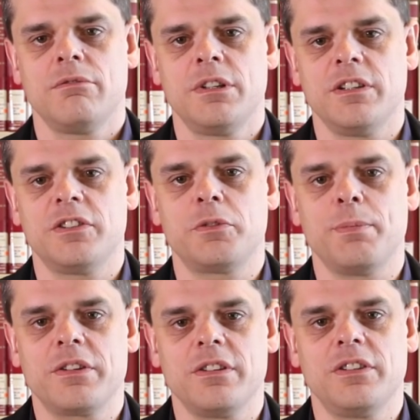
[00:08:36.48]
which is a
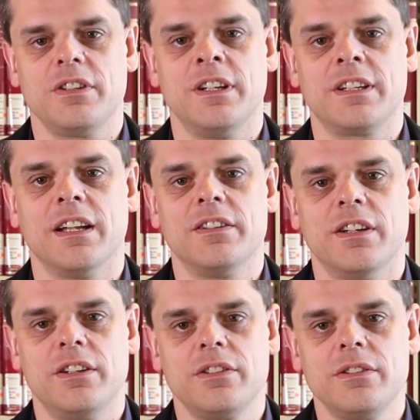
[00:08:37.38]
specialist in
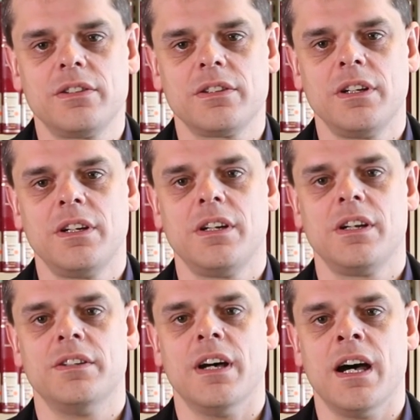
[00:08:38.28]
incantations,
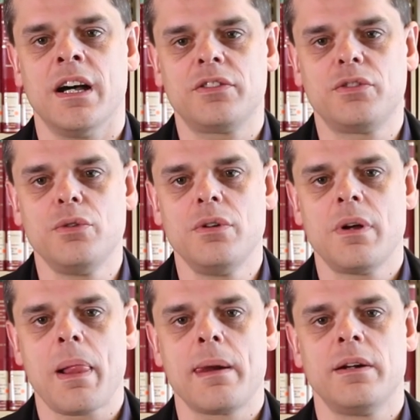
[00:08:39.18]
the Asu,
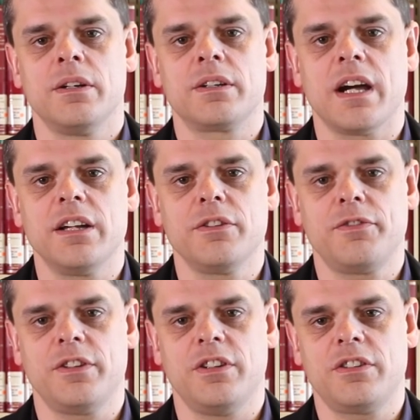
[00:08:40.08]
a kind of
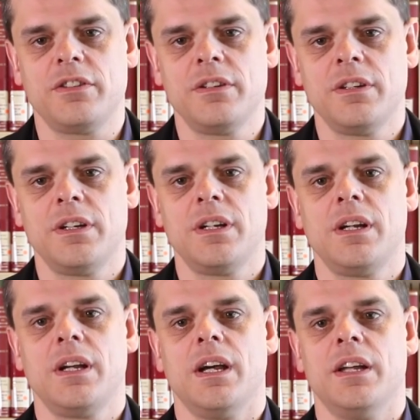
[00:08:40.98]
physician,
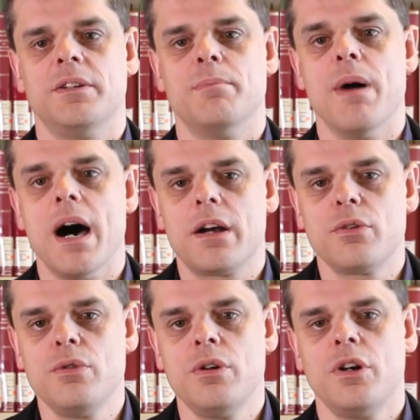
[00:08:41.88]
and the
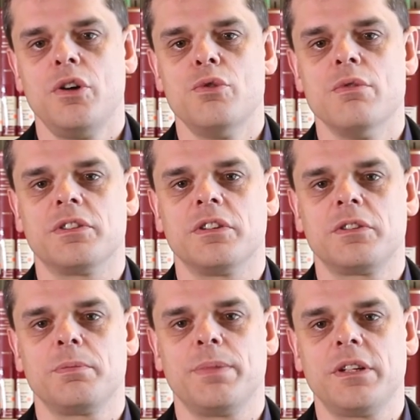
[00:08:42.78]
Baru, who was a
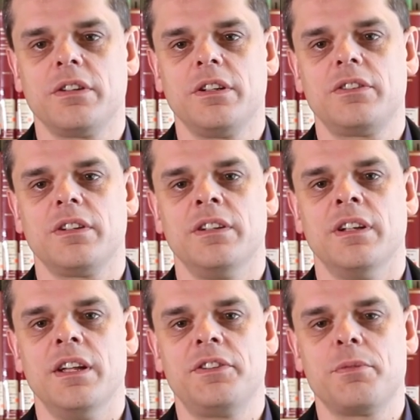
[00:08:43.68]
specialist
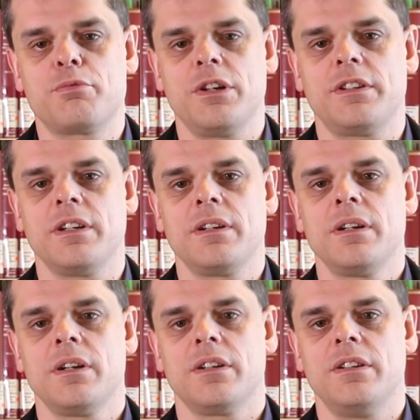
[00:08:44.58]
in interpreting
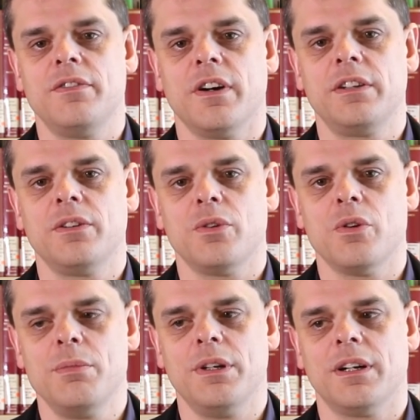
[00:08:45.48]
divine
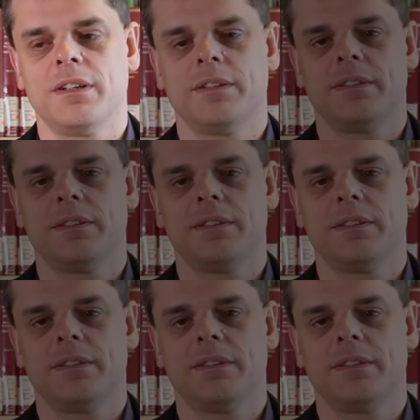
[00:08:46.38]
omina.